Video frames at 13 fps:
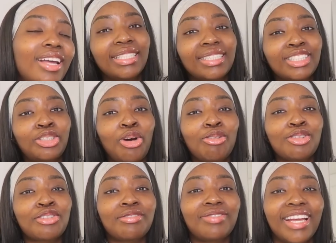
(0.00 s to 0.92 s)
it's so
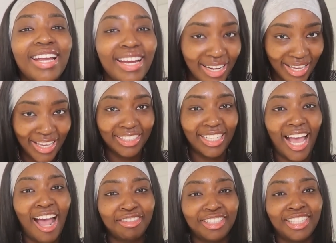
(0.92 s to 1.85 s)
draining to
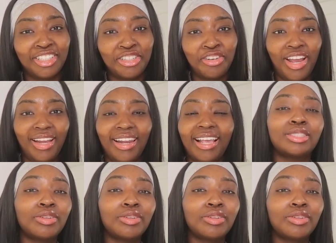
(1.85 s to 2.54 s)
have to take the train like,